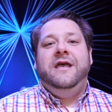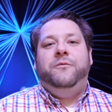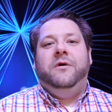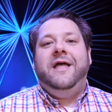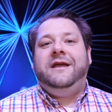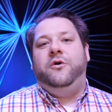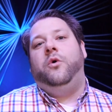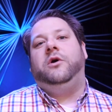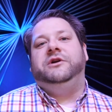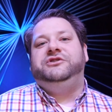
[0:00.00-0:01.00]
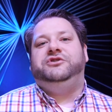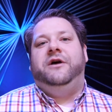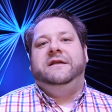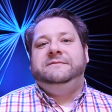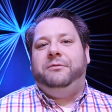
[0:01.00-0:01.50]
we're like an orchestra
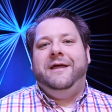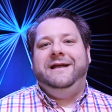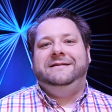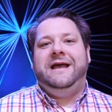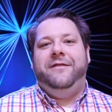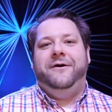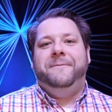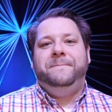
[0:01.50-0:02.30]
that's playing together.